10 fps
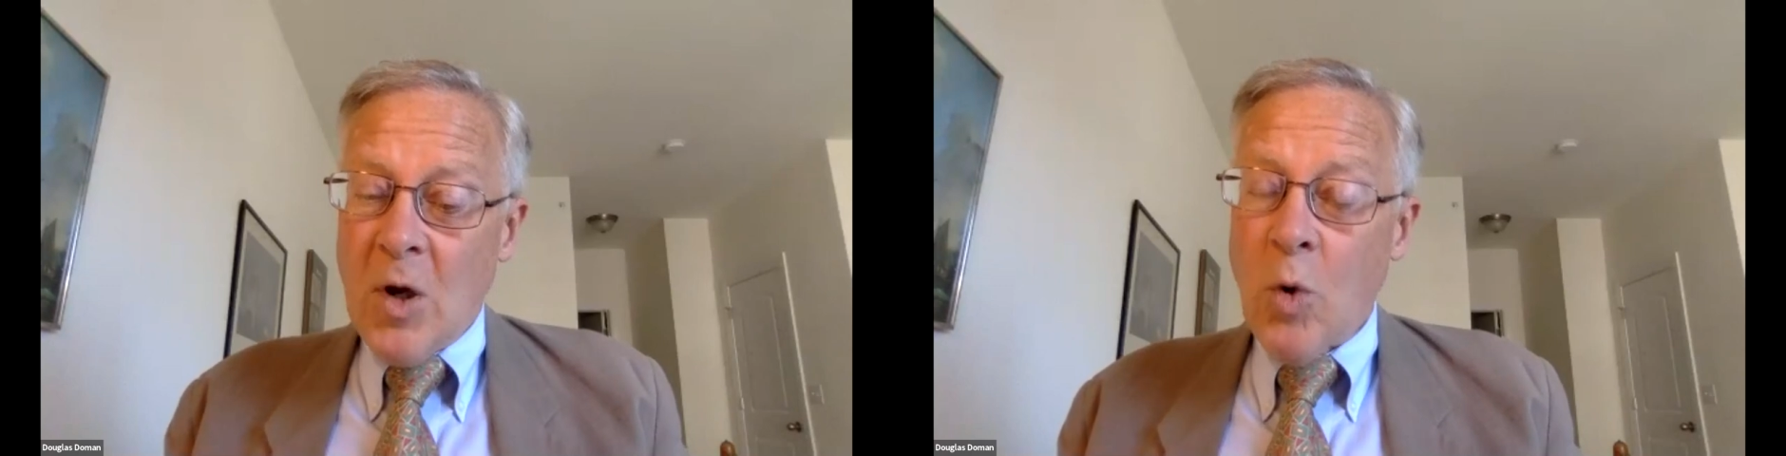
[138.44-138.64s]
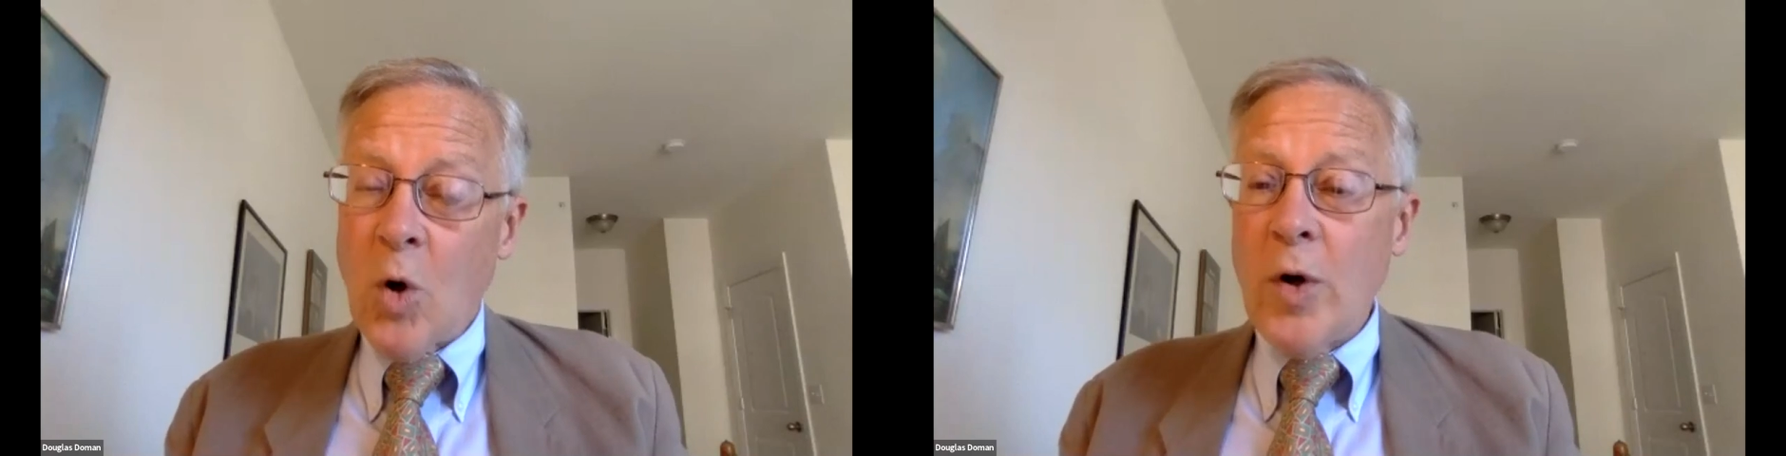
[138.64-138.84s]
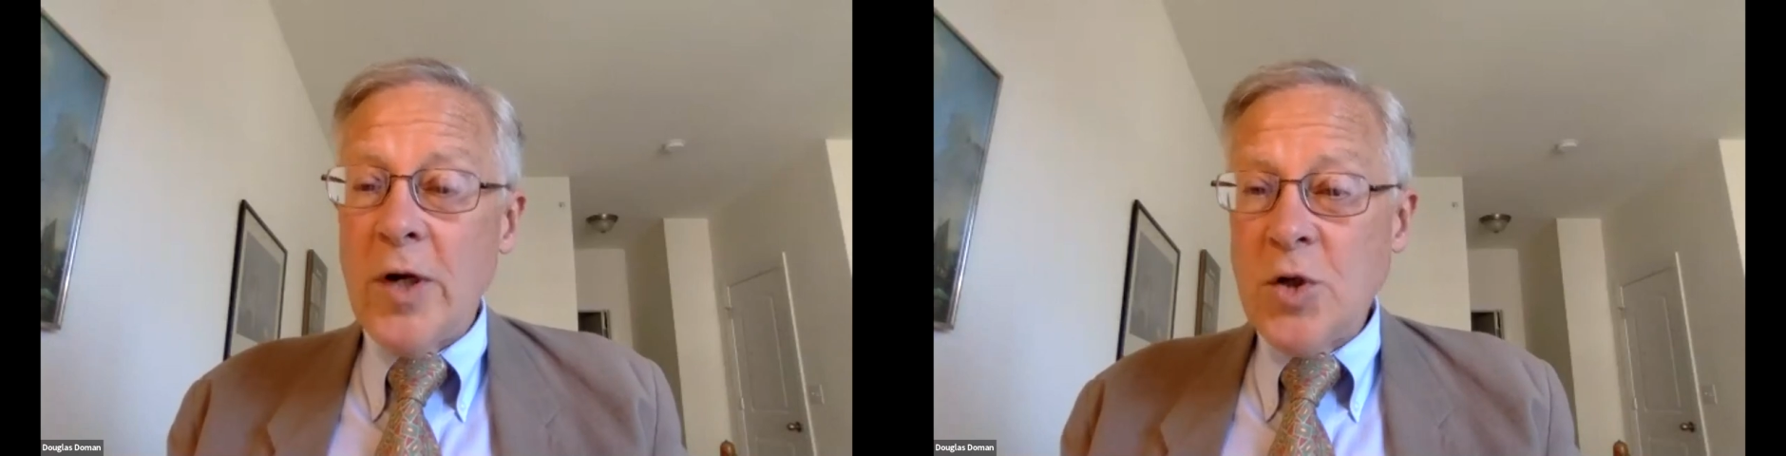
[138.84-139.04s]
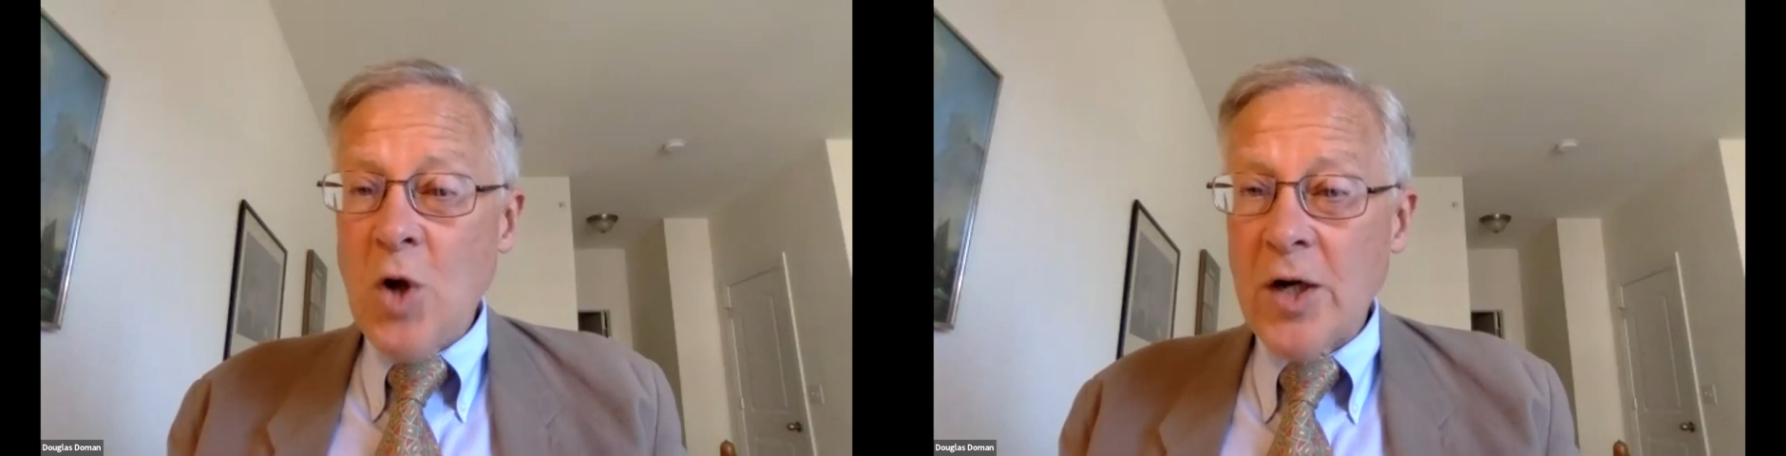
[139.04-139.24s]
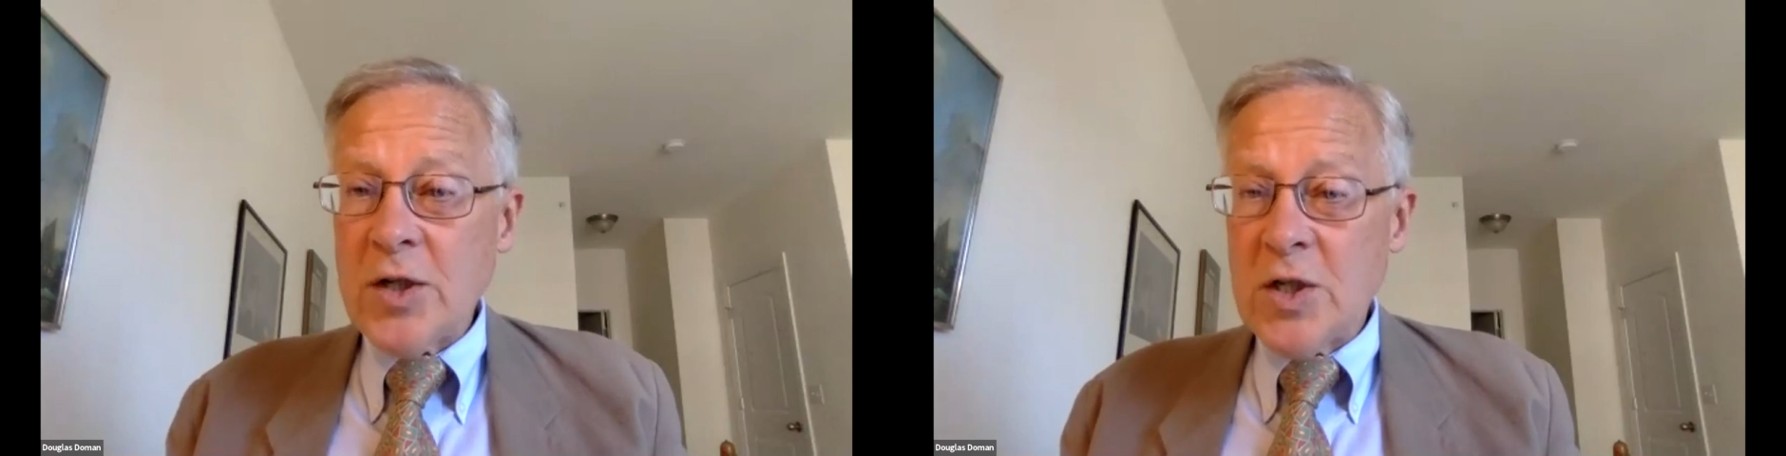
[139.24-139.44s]
we're going to
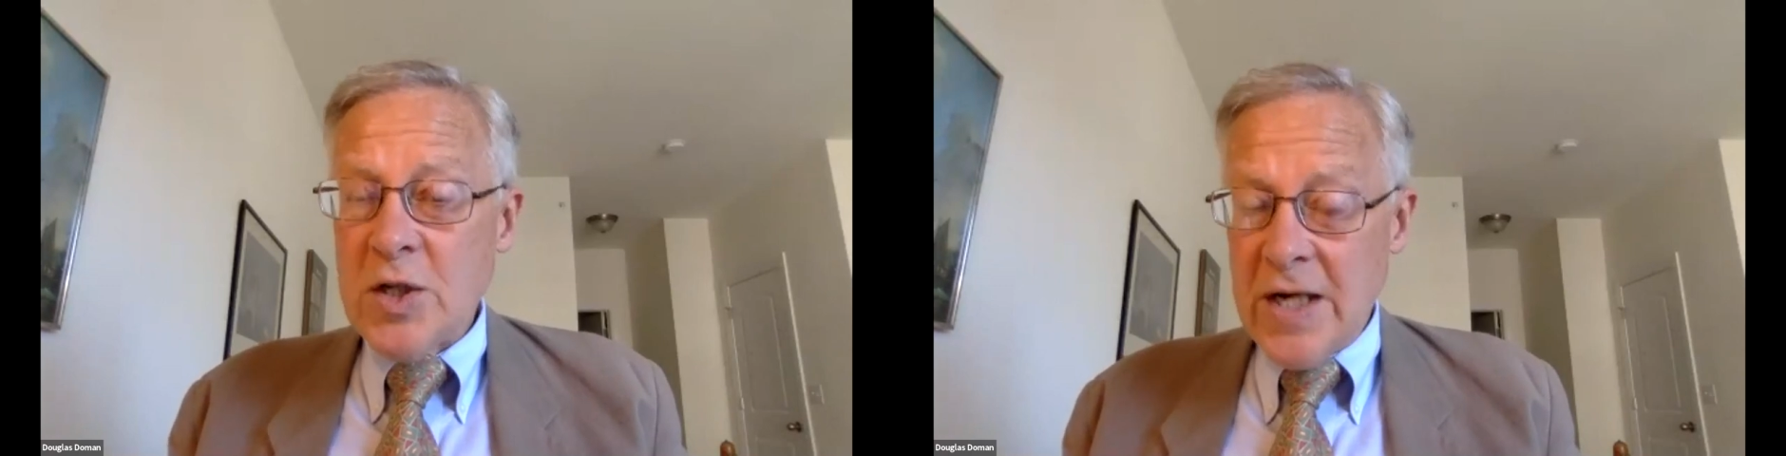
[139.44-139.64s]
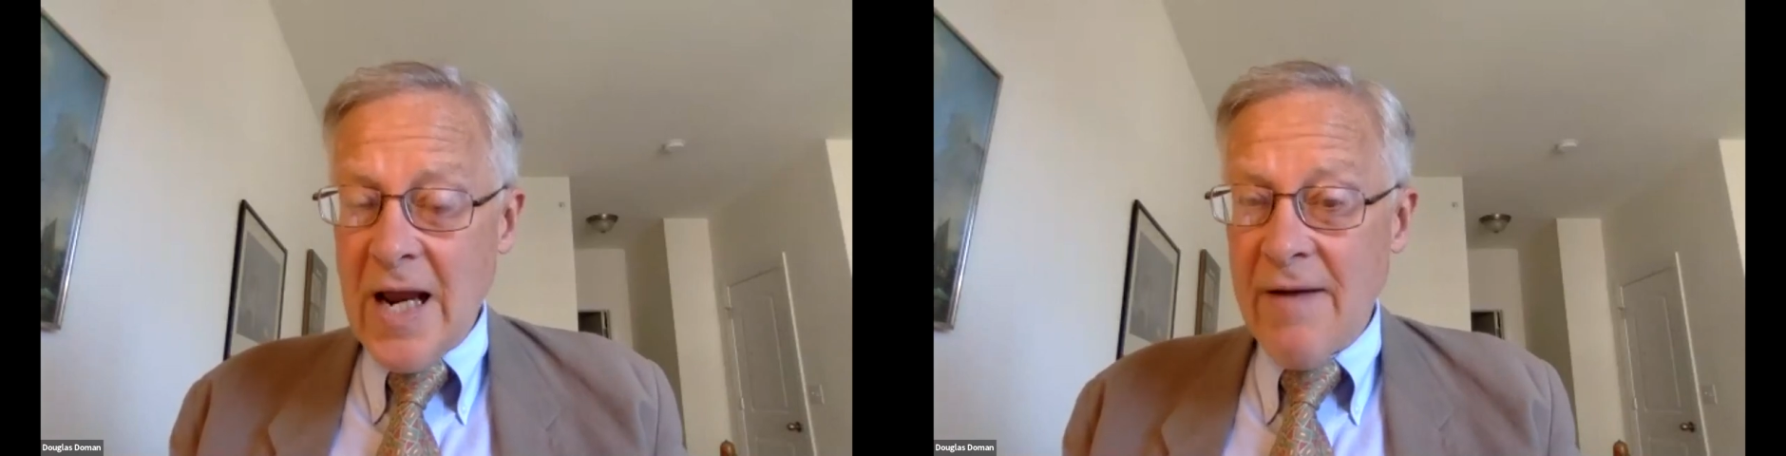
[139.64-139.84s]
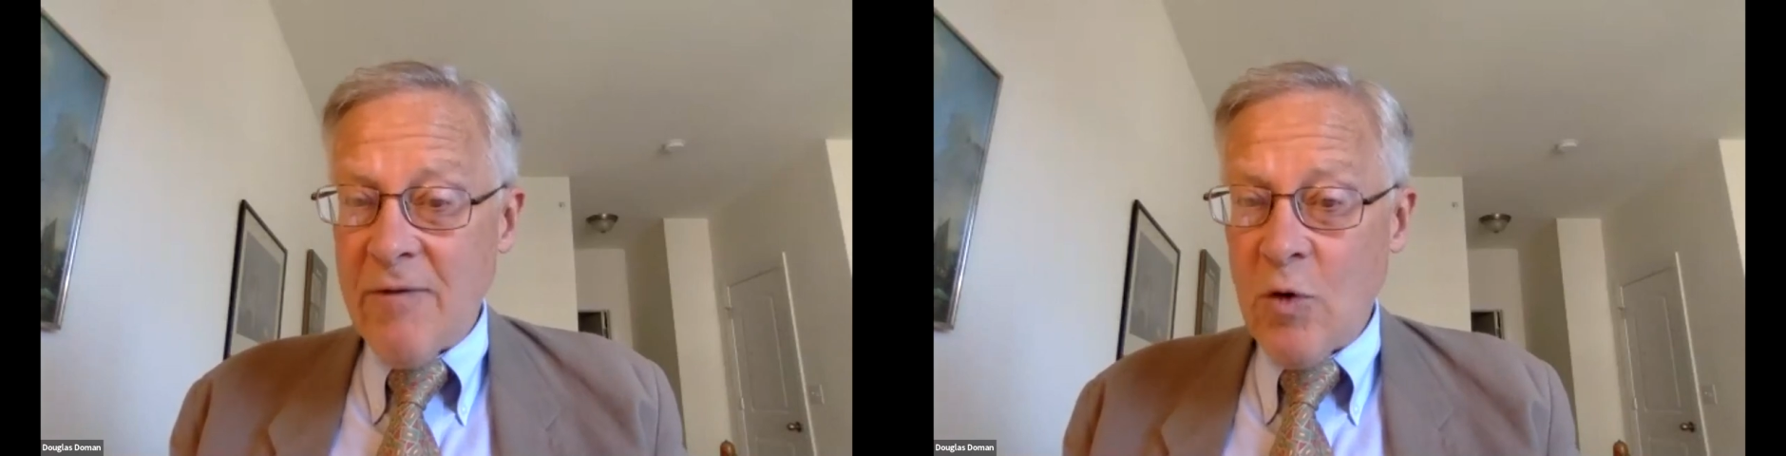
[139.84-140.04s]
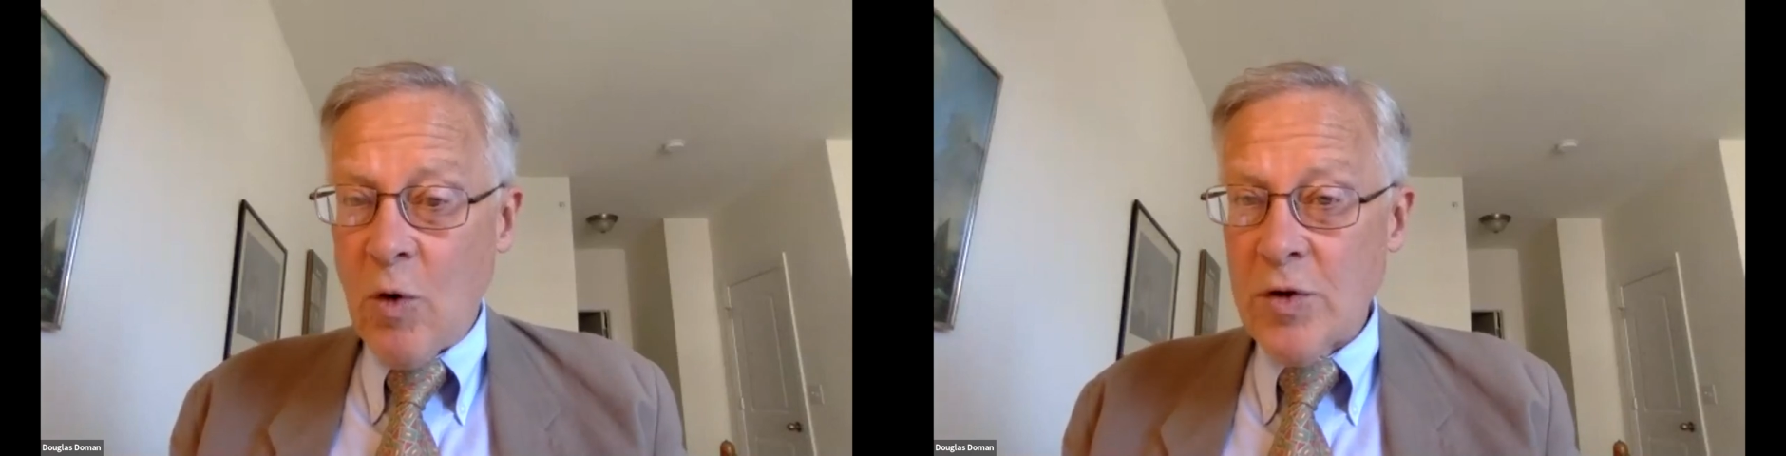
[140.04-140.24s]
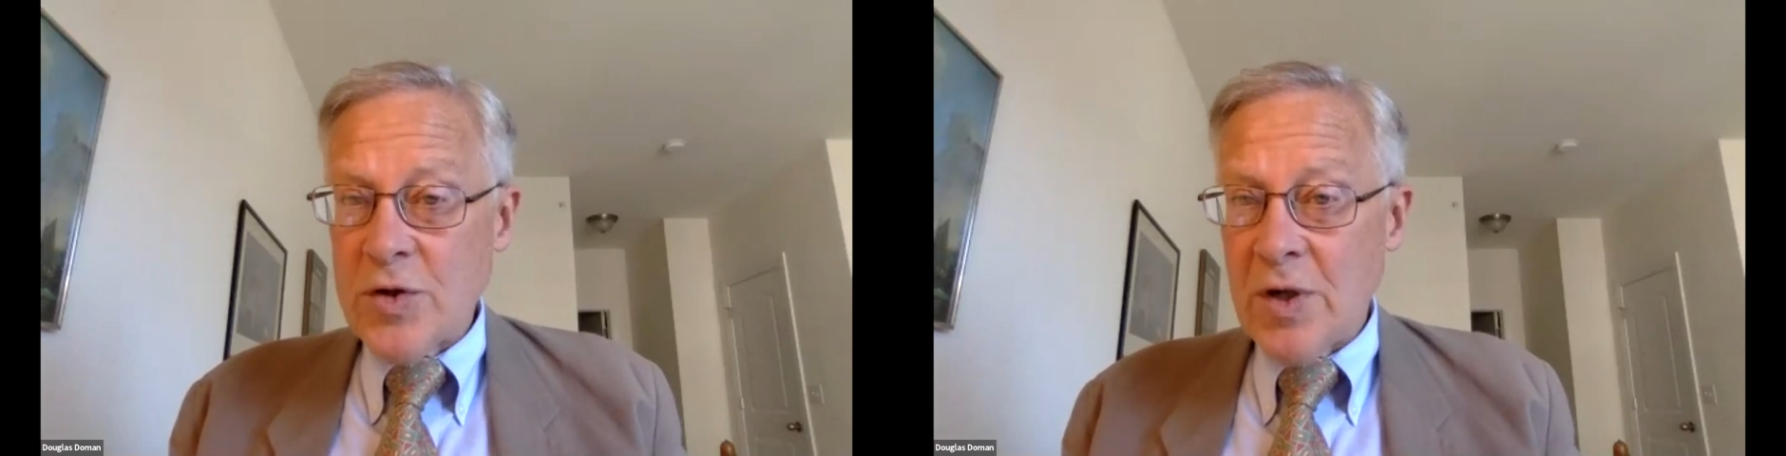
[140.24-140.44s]
talk today, of
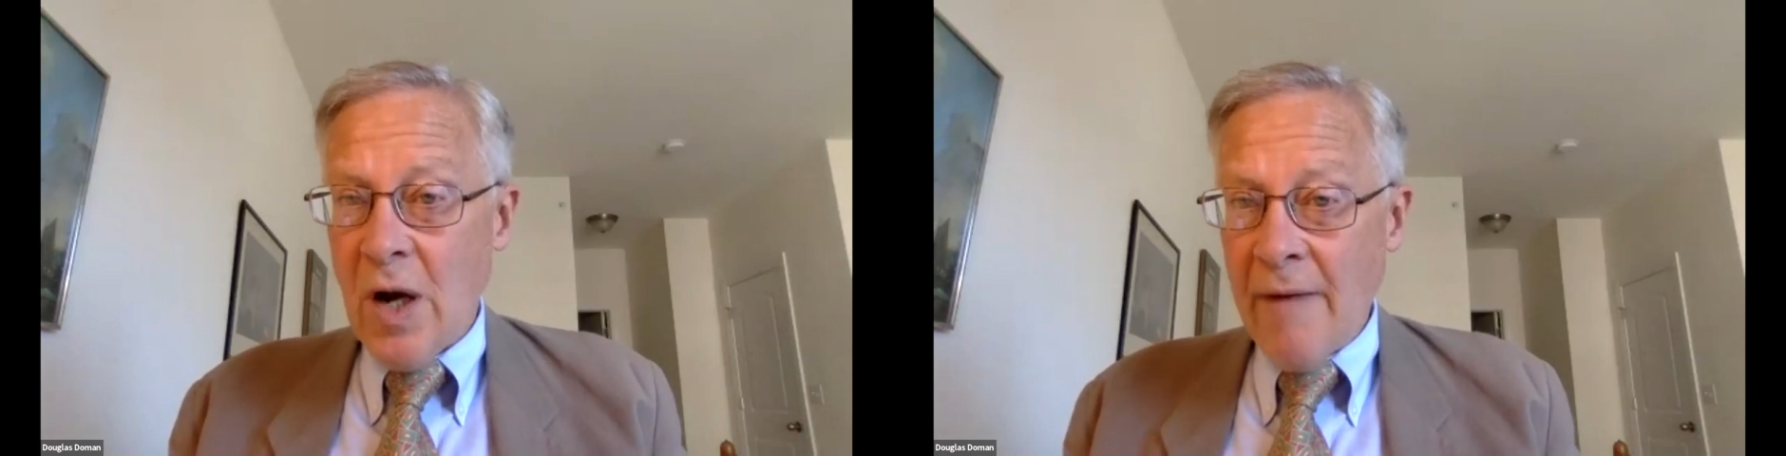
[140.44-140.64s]
course,